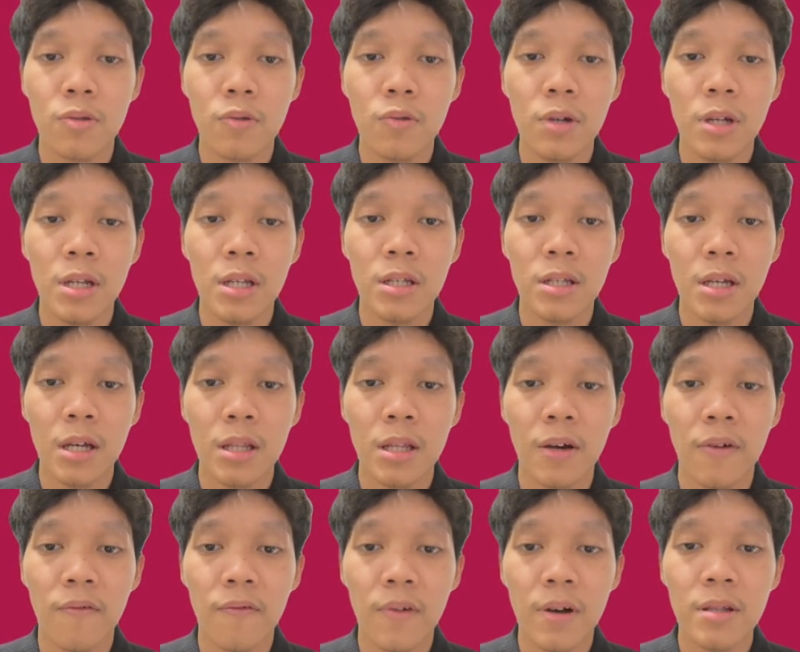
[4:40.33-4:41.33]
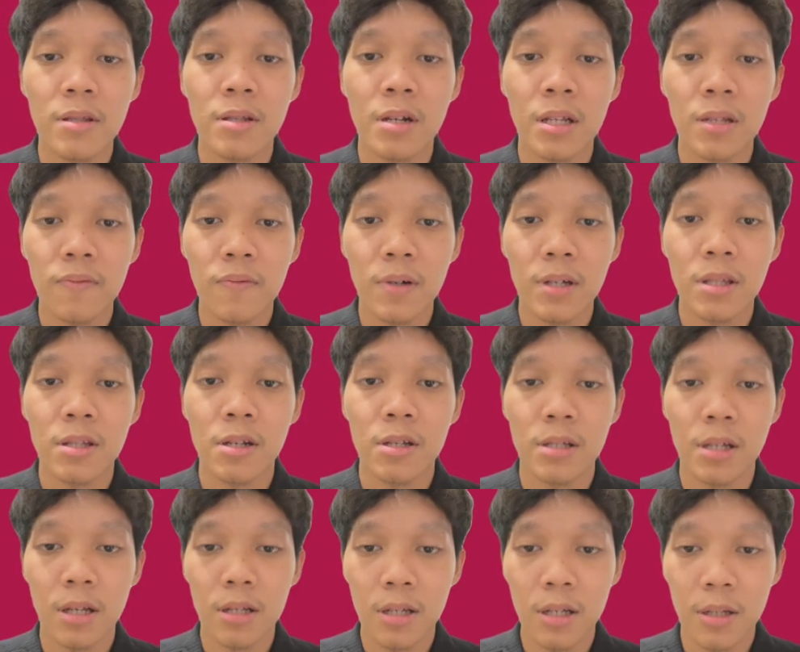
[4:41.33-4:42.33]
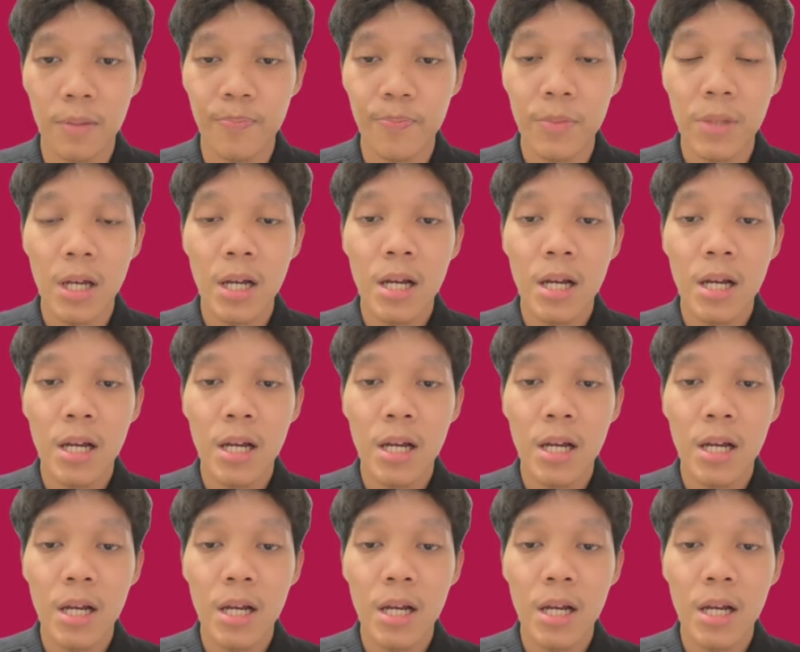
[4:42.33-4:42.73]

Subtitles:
to initiate a fund transfer transaction.